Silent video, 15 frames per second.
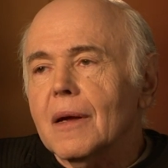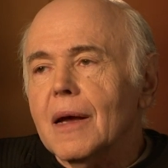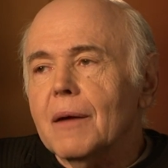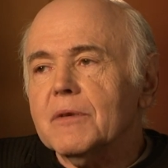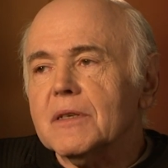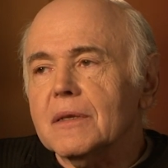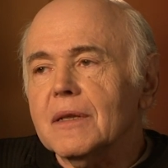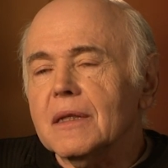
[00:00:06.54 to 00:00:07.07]

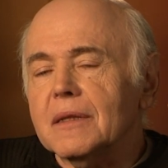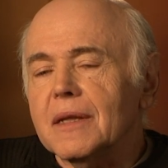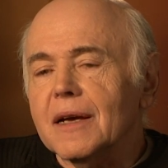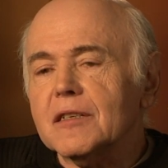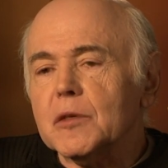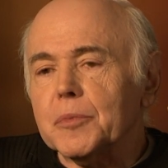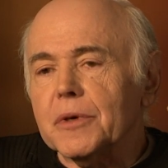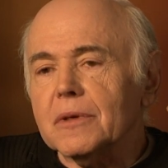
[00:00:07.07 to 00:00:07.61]
I was a little
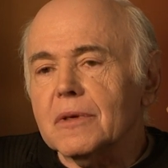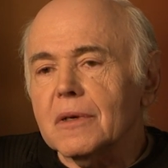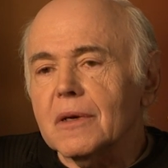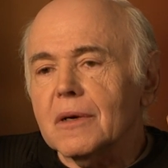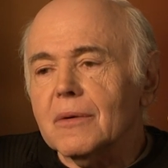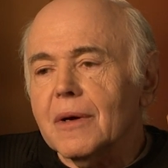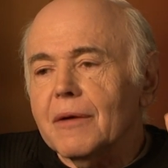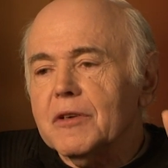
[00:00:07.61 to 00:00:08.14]
desperate, you
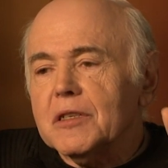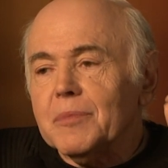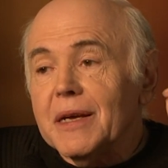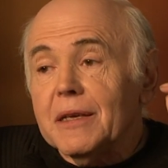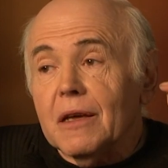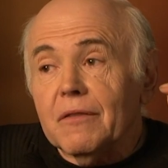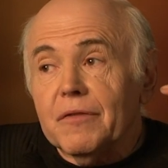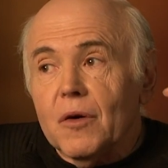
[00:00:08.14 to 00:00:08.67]
know. I was
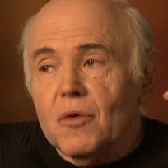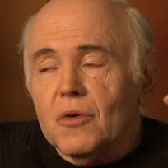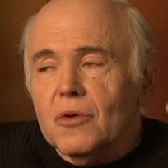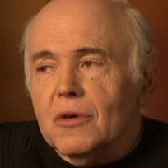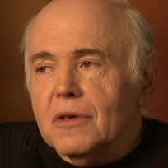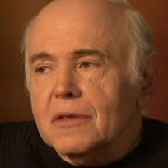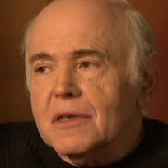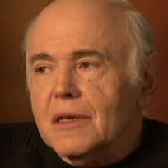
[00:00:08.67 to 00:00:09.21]
making phone
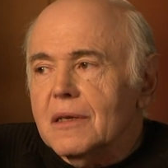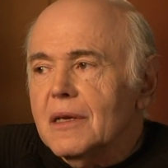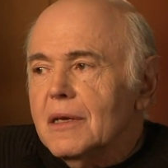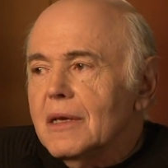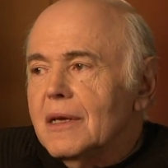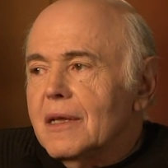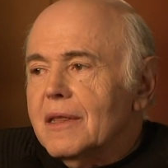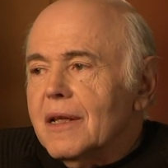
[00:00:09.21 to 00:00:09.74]
calls that,
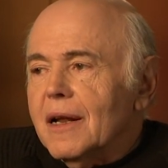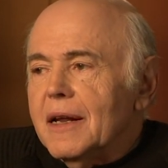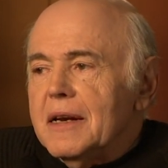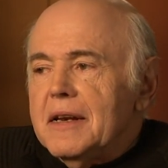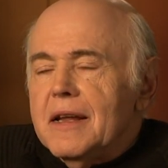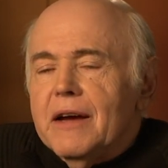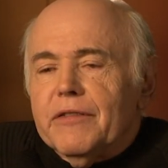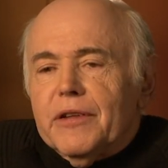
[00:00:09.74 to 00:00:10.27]
that I
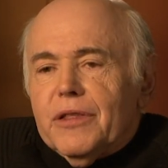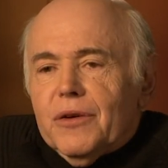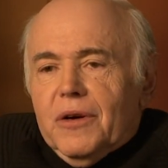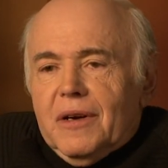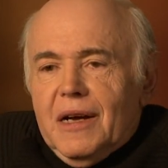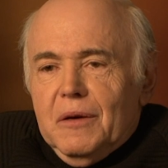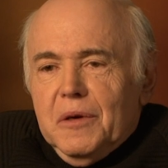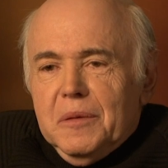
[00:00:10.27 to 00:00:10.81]
never
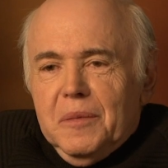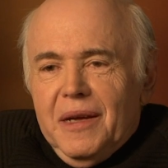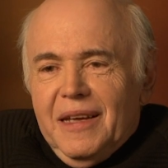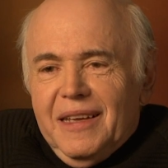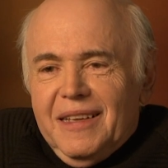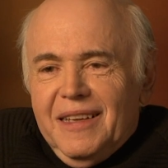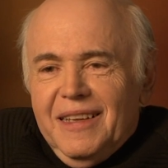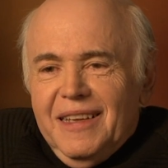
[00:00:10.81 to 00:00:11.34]
thought I would
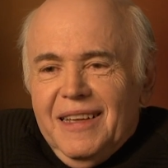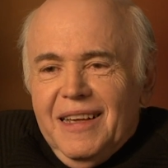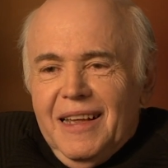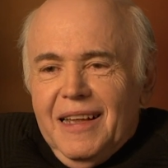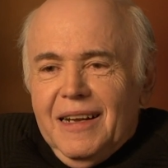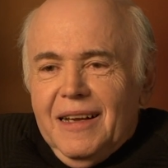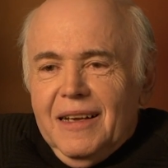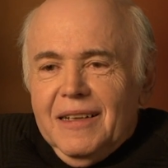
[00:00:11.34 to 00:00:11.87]
make,
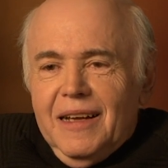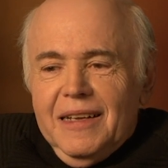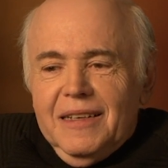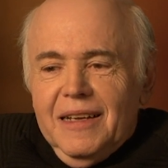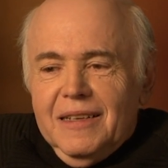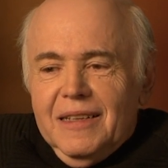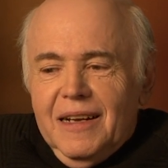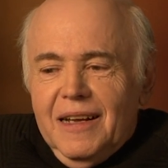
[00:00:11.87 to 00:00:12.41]
and I, I
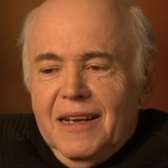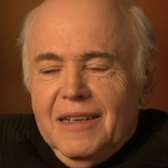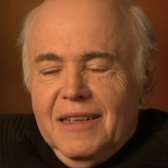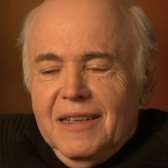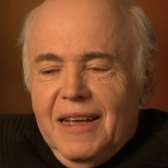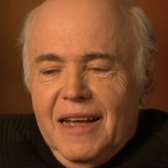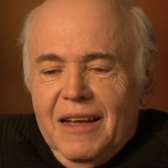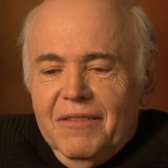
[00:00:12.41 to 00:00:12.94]
that I
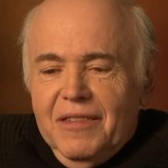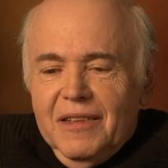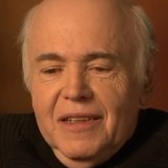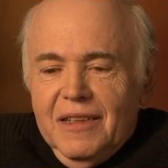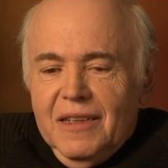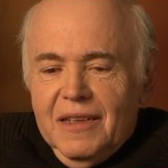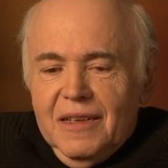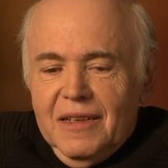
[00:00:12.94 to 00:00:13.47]
didn't have
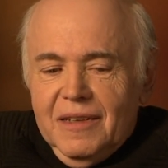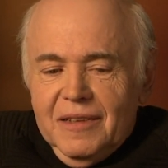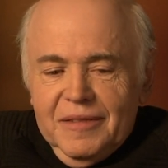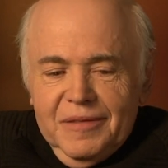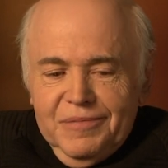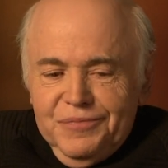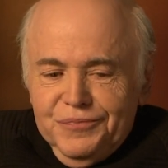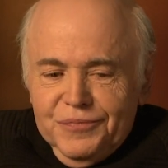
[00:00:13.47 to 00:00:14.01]
the, uh,
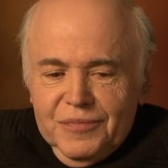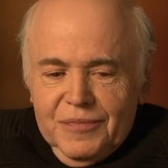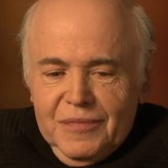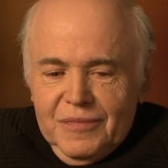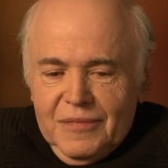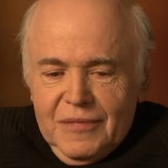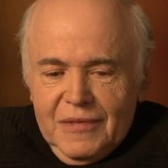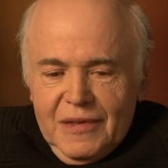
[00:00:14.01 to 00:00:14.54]

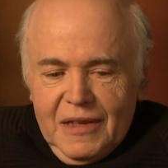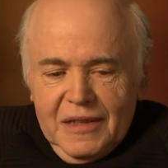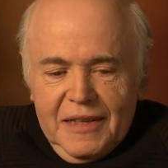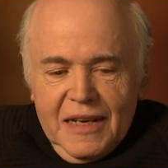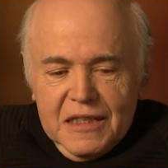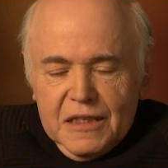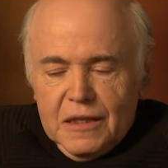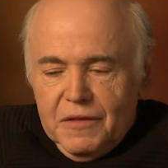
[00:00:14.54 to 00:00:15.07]
the
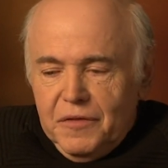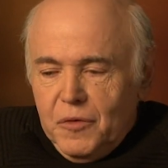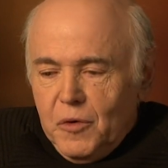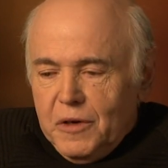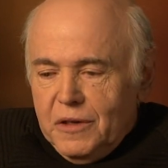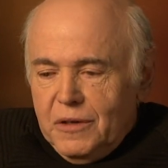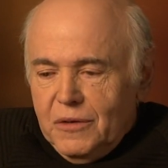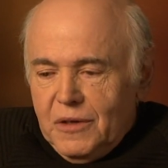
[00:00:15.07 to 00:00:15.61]
intestinal
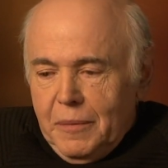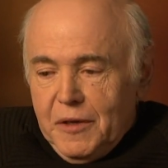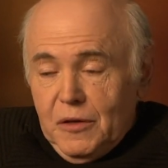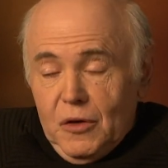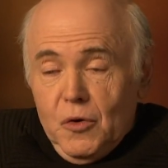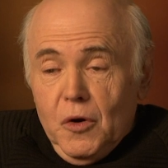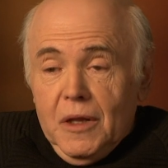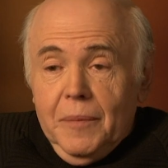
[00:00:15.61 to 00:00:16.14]
fortitude. I mean,
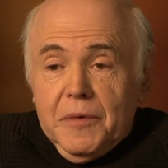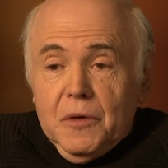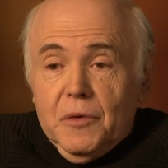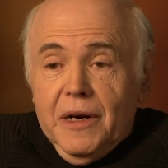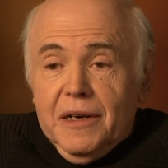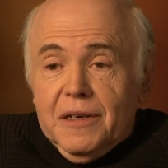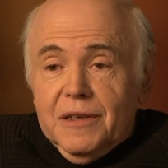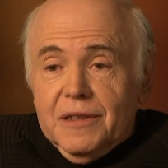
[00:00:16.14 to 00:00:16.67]
to call up
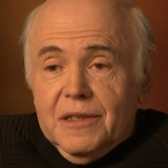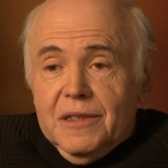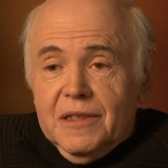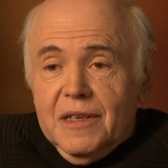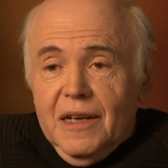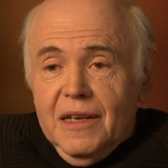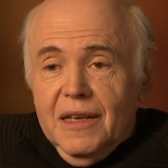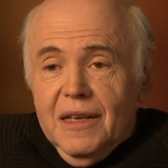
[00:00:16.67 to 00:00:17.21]
directors and
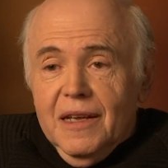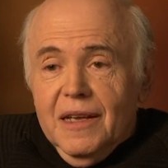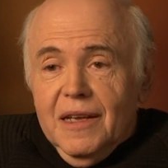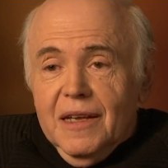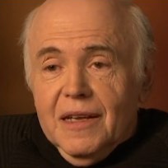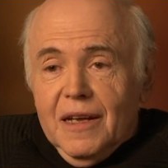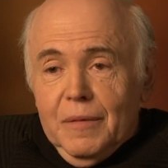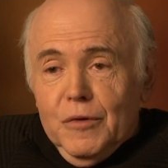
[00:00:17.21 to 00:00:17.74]
say,
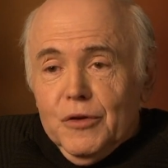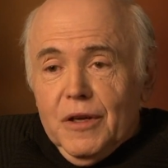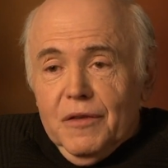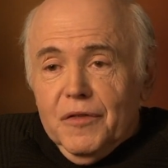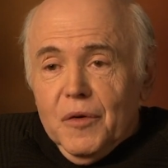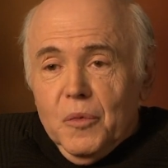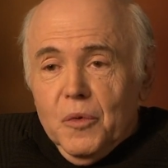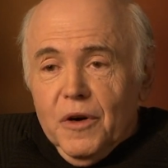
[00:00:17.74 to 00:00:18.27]
I'm
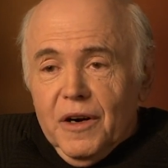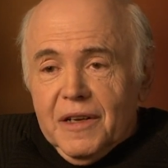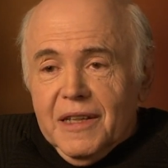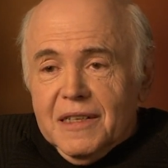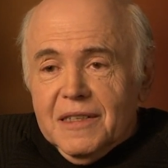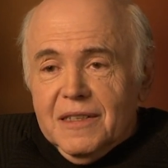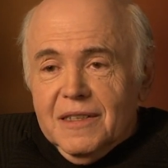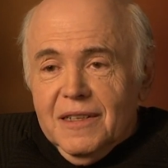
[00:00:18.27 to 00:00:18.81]
looking for work,
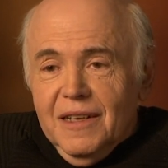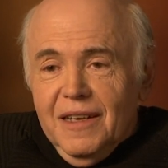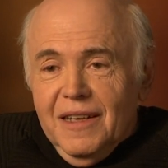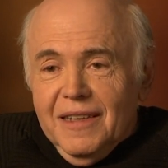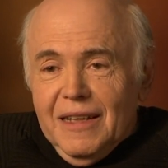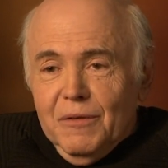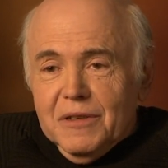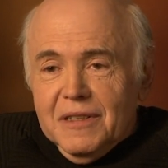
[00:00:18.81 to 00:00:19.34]
that's,
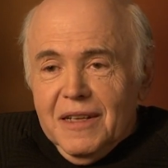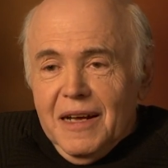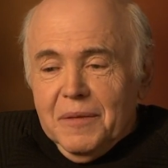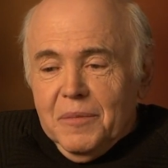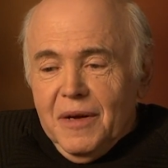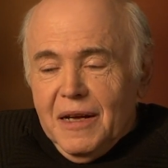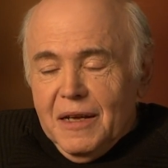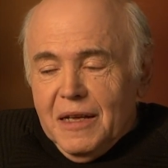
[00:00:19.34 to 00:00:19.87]
that was not
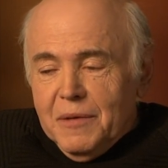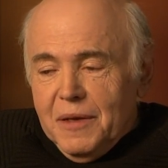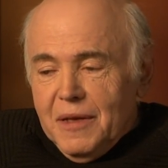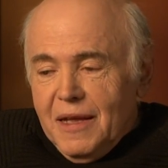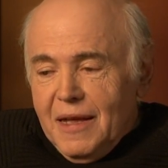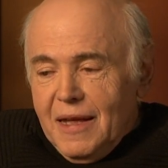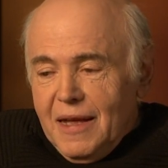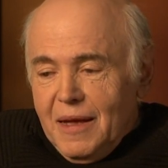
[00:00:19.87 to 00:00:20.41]
my
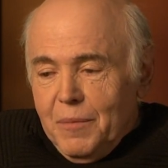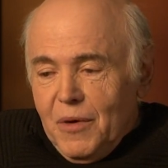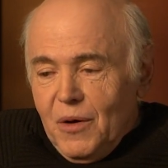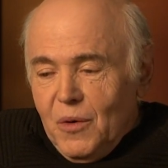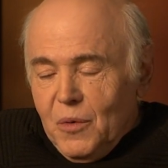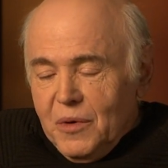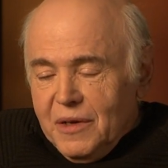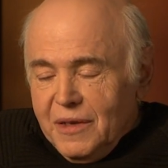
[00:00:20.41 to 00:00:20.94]

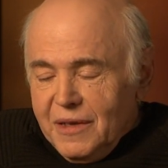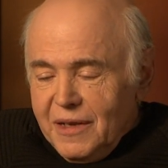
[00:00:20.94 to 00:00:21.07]
MO.